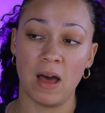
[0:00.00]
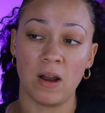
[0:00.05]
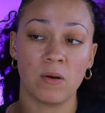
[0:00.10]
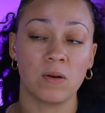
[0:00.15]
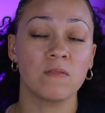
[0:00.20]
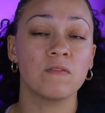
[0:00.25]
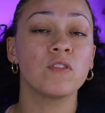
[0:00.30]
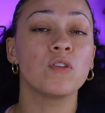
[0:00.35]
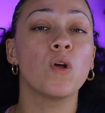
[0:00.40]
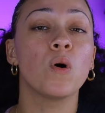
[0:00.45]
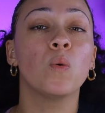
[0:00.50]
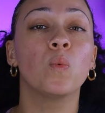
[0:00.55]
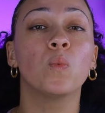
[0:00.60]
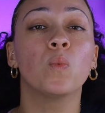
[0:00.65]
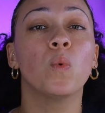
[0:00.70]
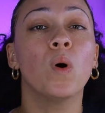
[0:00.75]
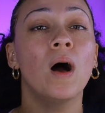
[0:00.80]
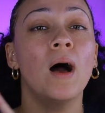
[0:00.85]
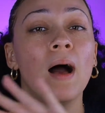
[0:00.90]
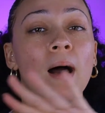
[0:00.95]
I don't even know
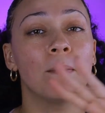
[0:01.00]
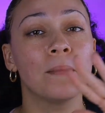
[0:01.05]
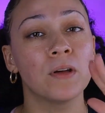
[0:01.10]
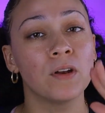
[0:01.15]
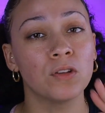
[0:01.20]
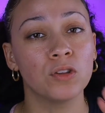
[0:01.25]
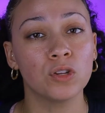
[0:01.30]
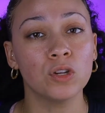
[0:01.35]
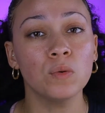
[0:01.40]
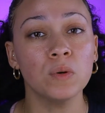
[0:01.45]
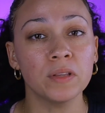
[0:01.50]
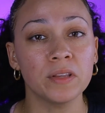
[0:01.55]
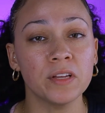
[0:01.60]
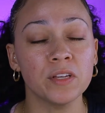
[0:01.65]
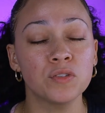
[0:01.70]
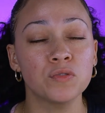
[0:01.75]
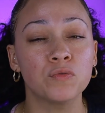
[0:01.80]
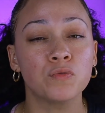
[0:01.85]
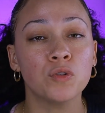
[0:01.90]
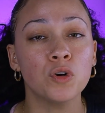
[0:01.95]
what I'm gonna do with
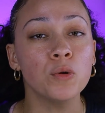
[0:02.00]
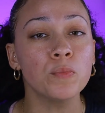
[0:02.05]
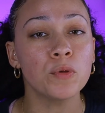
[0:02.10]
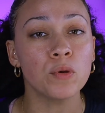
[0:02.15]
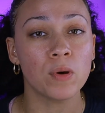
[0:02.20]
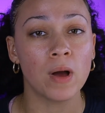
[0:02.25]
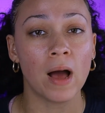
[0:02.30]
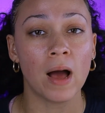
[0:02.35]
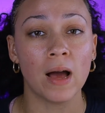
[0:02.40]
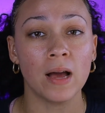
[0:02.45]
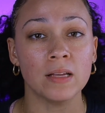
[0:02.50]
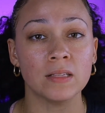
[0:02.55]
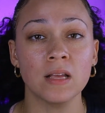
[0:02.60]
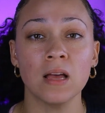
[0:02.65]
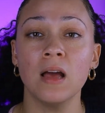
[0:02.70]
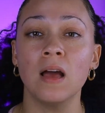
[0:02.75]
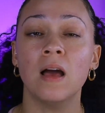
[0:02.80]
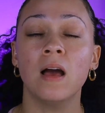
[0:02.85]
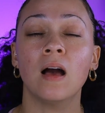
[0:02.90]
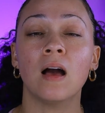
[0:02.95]
this room, you guys.
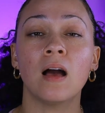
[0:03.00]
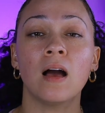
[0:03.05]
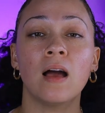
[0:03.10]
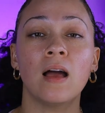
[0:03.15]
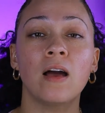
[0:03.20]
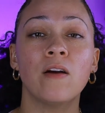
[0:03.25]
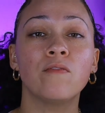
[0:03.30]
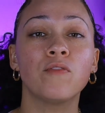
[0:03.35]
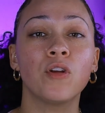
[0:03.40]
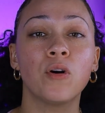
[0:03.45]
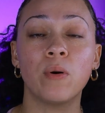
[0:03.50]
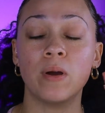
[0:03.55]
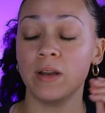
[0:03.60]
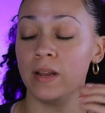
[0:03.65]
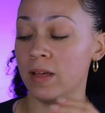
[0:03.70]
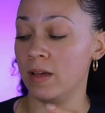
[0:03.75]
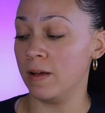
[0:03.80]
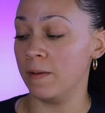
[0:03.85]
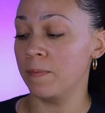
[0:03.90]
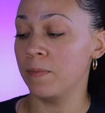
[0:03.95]
I have no
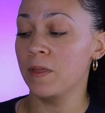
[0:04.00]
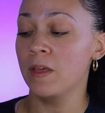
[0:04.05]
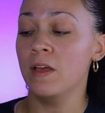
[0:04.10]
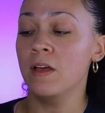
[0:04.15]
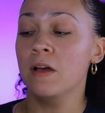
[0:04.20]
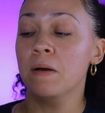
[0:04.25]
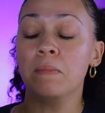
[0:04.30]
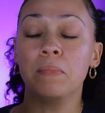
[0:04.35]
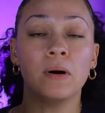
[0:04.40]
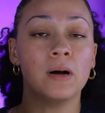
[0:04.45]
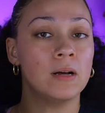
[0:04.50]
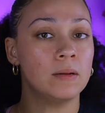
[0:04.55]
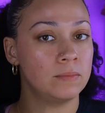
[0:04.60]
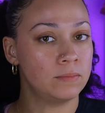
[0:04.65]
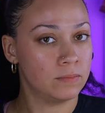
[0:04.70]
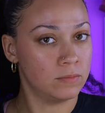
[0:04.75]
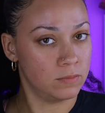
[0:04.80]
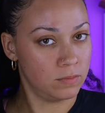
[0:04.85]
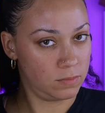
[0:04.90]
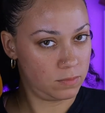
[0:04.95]
idea. But
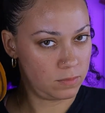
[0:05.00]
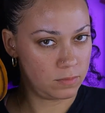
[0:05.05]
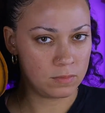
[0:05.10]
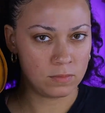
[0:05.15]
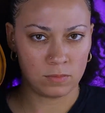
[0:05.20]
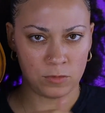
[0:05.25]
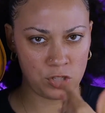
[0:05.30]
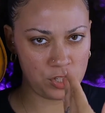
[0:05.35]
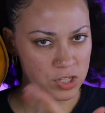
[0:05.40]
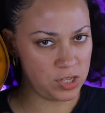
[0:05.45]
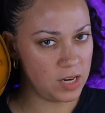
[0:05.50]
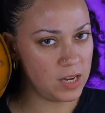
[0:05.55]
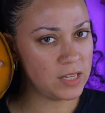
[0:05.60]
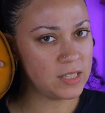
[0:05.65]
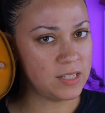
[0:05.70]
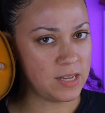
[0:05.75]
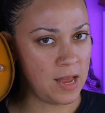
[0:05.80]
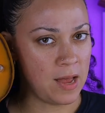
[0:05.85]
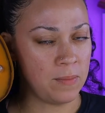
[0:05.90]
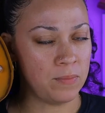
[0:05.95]
just an
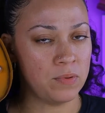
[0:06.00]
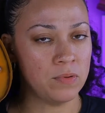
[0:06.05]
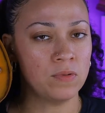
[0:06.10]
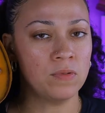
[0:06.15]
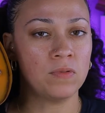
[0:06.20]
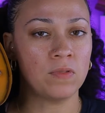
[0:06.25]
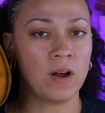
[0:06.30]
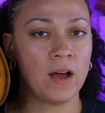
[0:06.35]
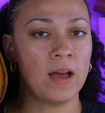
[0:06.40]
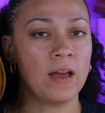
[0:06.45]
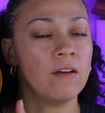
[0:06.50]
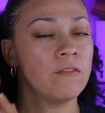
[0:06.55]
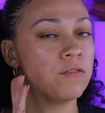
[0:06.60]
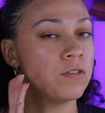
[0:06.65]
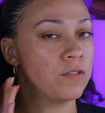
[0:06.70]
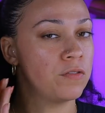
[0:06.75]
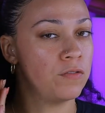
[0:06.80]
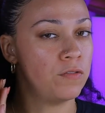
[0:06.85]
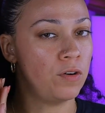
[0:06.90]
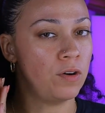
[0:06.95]
example, right,
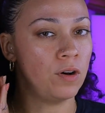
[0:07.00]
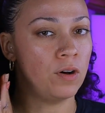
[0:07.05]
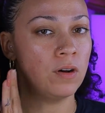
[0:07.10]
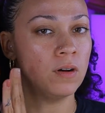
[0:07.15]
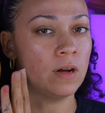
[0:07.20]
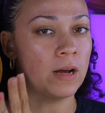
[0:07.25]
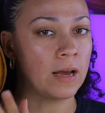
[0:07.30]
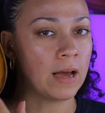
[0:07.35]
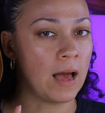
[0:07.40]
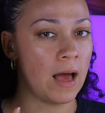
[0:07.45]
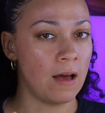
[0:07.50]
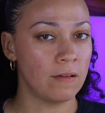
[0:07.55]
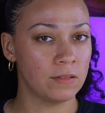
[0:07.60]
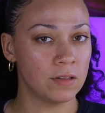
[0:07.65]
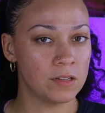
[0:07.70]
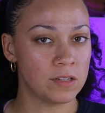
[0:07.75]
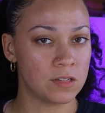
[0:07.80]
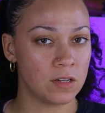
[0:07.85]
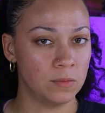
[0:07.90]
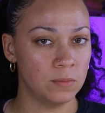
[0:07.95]
for fall. I could have
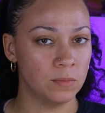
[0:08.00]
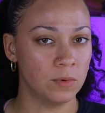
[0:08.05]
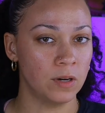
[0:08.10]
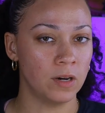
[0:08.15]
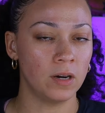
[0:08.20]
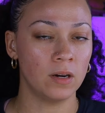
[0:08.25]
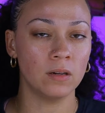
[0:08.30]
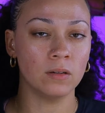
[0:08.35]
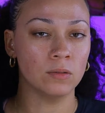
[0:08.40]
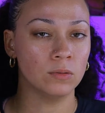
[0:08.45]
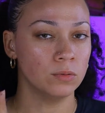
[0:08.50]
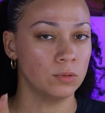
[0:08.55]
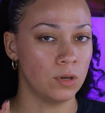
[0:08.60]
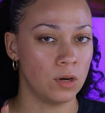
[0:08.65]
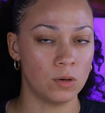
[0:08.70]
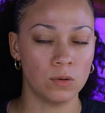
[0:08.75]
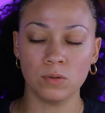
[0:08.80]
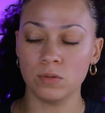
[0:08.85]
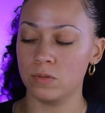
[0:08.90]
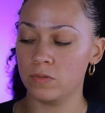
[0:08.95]
this somewhere, who
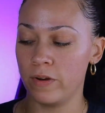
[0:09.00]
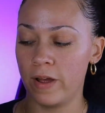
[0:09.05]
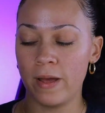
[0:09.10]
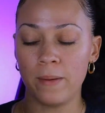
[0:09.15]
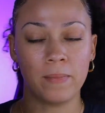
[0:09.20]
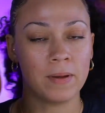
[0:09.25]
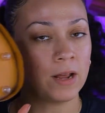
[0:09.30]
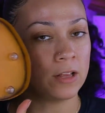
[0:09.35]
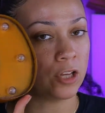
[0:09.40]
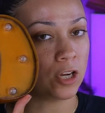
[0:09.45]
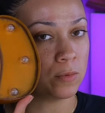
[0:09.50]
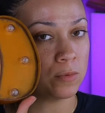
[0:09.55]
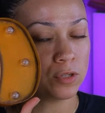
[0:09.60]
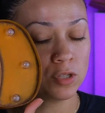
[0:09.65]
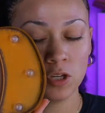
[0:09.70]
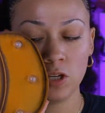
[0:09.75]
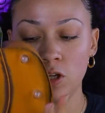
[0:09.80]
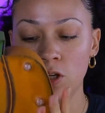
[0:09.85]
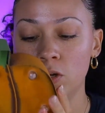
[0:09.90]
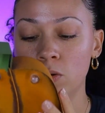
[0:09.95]
knows, right? But I thought it
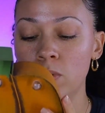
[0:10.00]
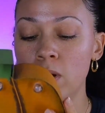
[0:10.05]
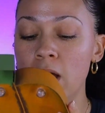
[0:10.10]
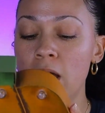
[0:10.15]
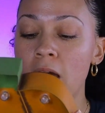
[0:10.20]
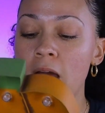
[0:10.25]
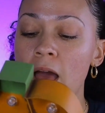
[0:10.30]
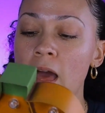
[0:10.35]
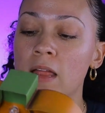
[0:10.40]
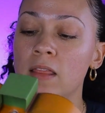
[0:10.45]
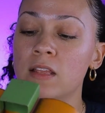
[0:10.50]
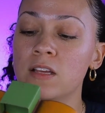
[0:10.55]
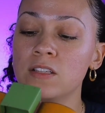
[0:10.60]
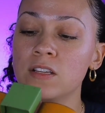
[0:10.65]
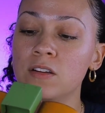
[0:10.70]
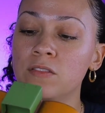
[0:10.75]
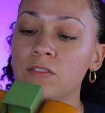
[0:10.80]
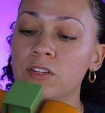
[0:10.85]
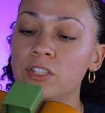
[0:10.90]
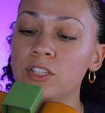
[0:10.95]
was cute. And
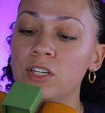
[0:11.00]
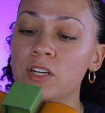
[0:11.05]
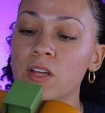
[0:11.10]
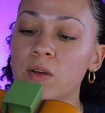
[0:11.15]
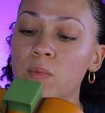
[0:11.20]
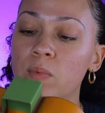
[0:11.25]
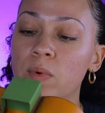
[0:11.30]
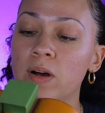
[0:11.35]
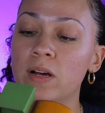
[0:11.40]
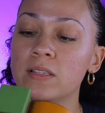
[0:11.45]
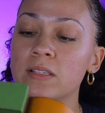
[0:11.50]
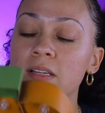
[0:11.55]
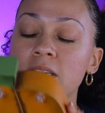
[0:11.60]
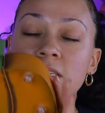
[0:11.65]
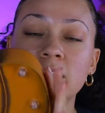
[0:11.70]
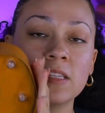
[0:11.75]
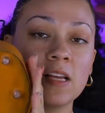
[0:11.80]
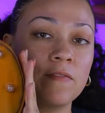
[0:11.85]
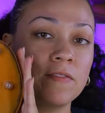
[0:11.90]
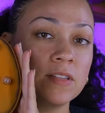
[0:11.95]
this originally was
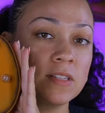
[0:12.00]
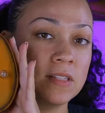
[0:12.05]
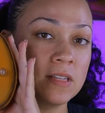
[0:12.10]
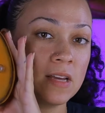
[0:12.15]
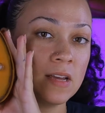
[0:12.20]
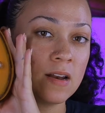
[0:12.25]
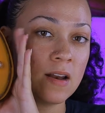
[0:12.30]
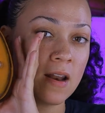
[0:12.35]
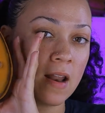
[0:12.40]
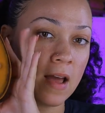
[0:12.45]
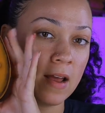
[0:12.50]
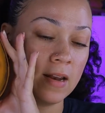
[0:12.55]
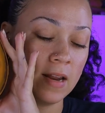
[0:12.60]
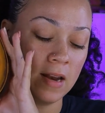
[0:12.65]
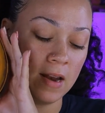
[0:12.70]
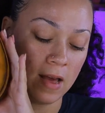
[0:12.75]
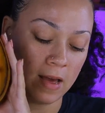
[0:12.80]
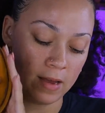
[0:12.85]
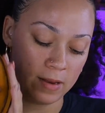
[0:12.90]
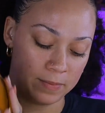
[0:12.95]

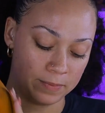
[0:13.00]
$17.99.